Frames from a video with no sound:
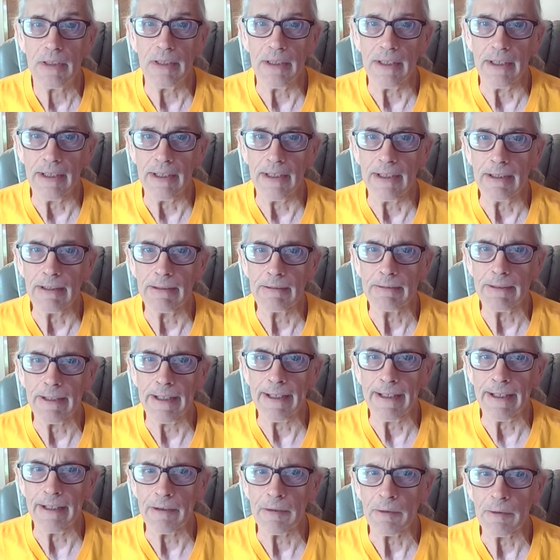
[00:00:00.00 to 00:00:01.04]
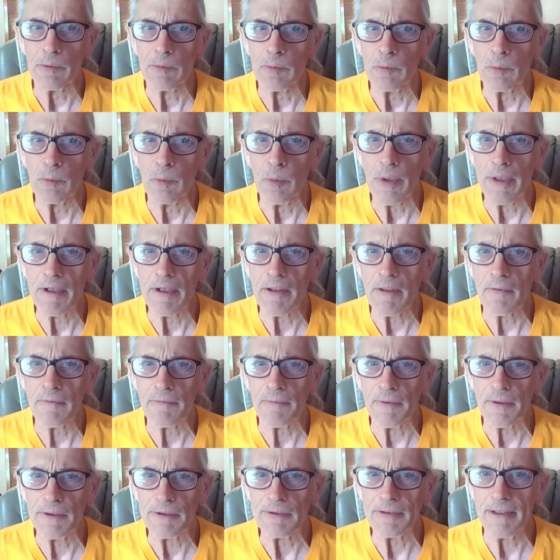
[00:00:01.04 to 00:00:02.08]
And one of the
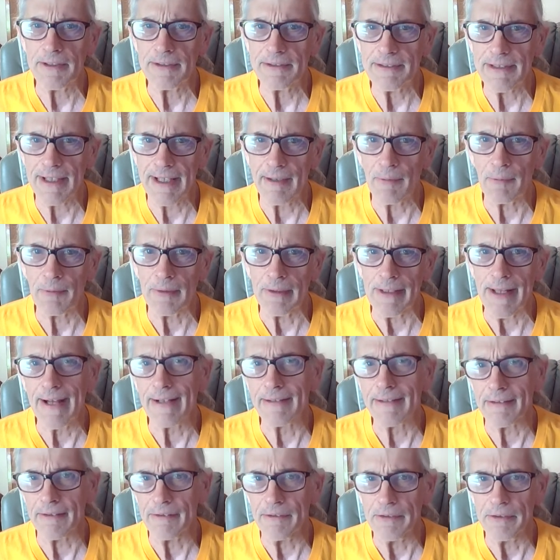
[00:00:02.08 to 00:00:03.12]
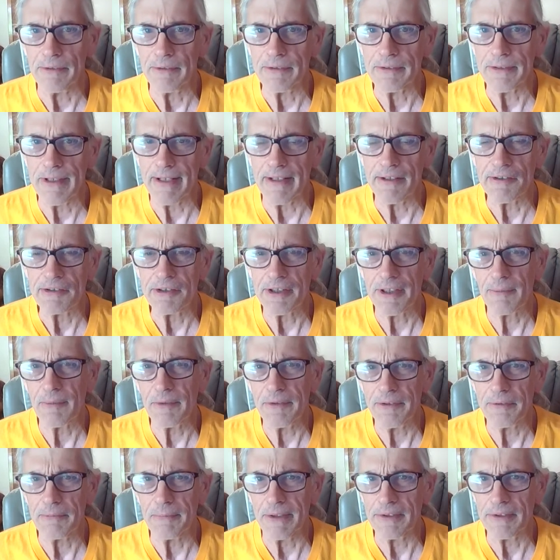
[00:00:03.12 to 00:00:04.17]
first things I would like to do is kind of share
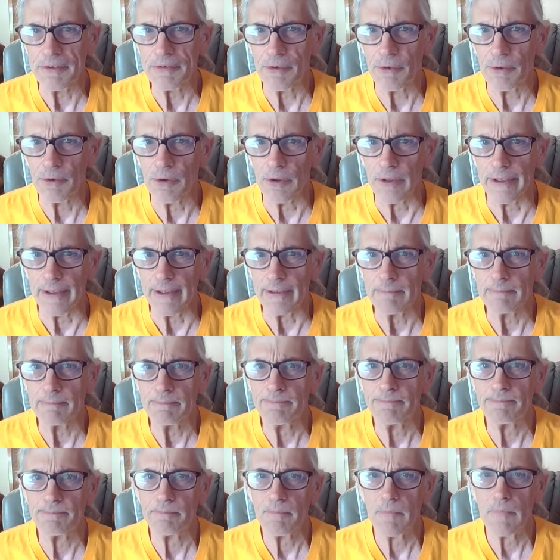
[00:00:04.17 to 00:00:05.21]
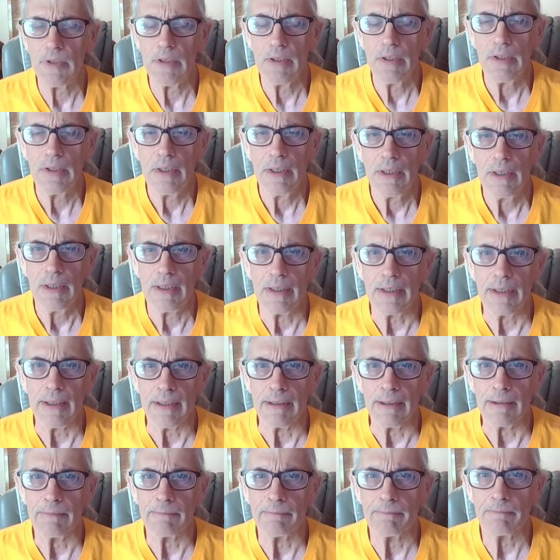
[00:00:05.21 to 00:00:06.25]
with you my story.
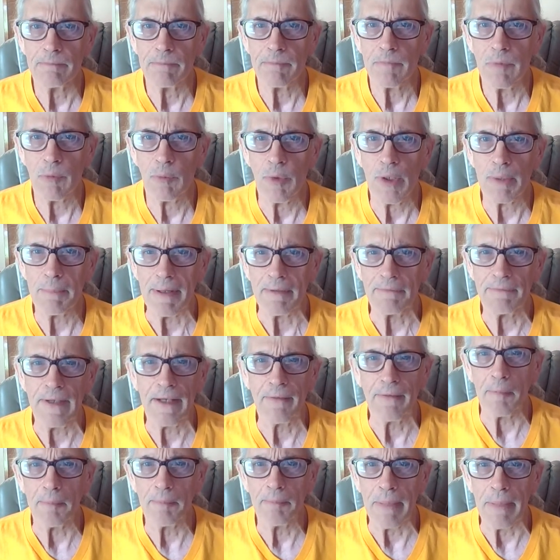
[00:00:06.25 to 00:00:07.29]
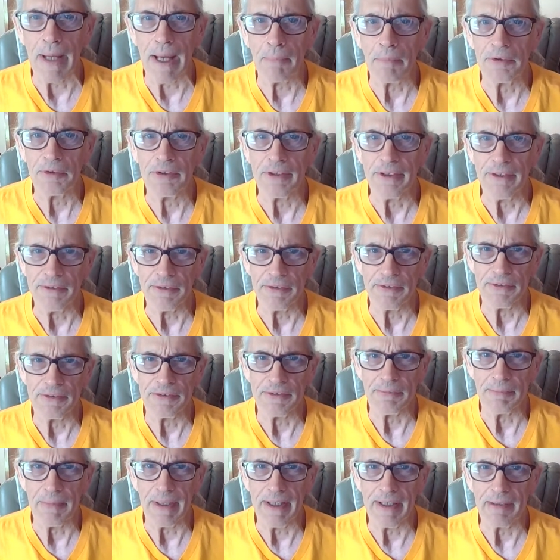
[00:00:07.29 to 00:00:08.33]
One of my favorite Bible teachers
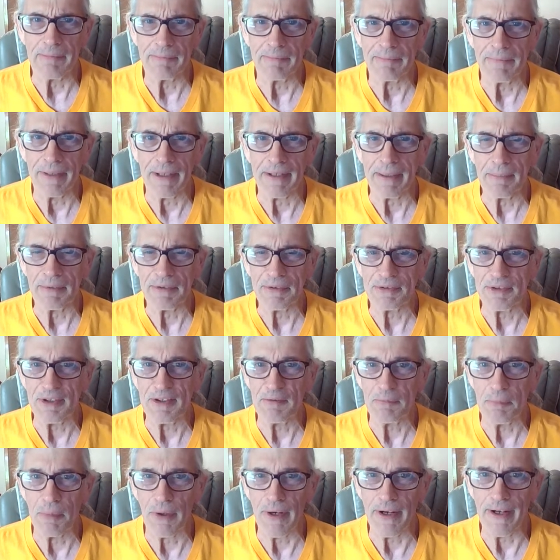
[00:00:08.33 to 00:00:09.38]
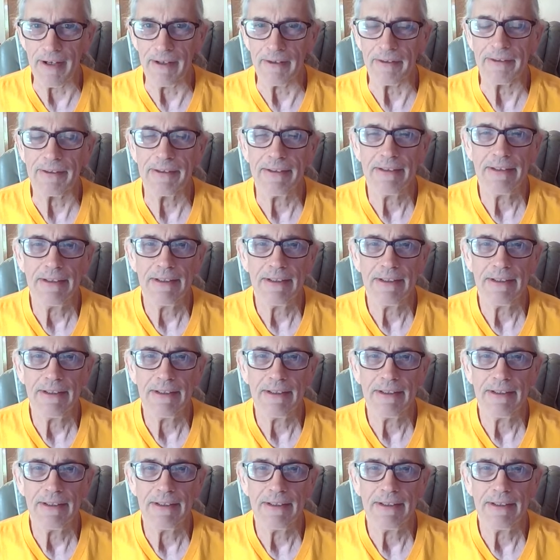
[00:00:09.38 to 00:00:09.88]
is a man by the name of Steve Brown.